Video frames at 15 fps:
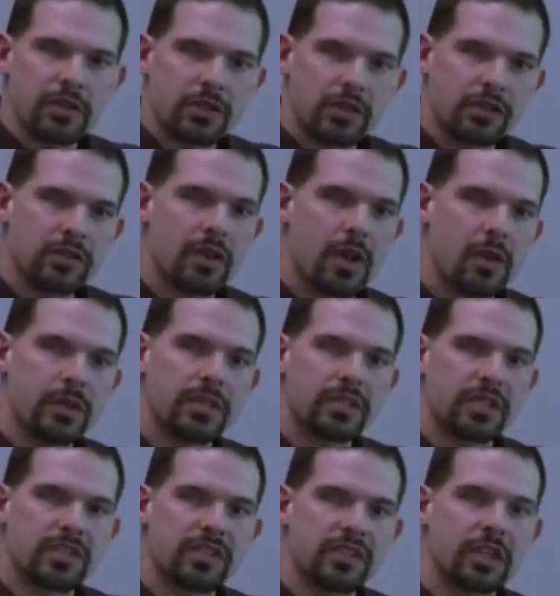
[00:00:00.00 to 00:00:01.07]
snow
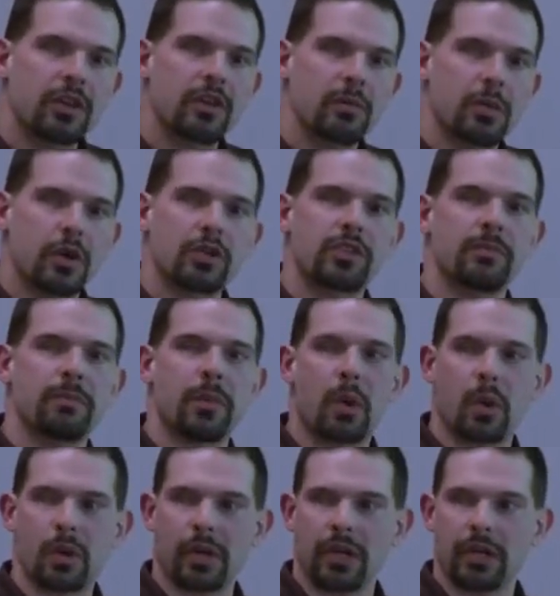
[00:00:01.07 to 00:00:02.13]
is the single most
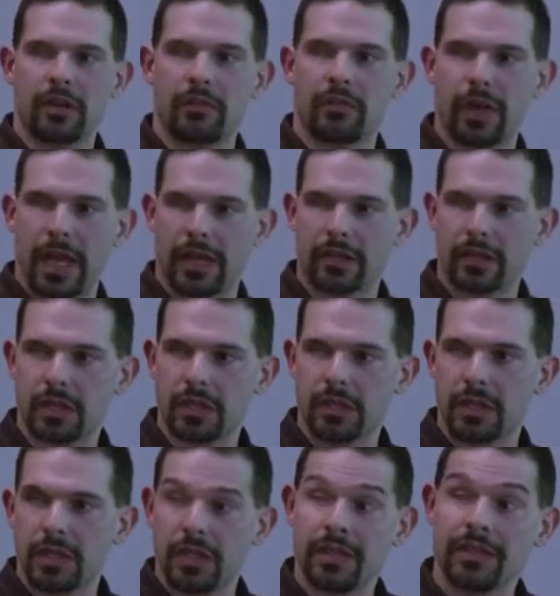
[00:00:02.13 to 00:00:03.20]
important factor,
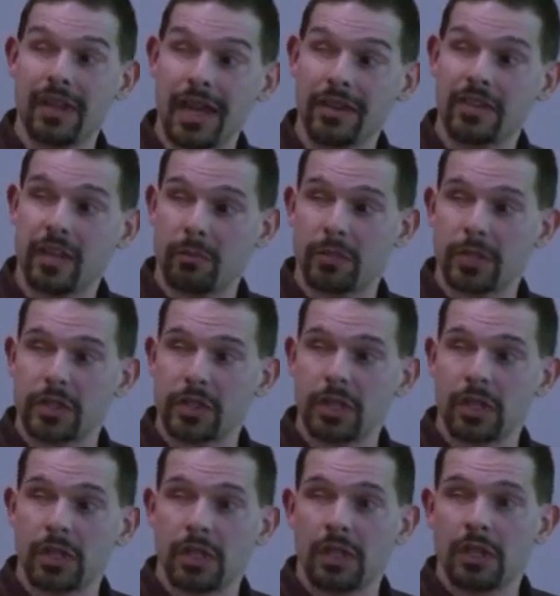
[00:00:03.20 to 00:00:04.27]
not temperature.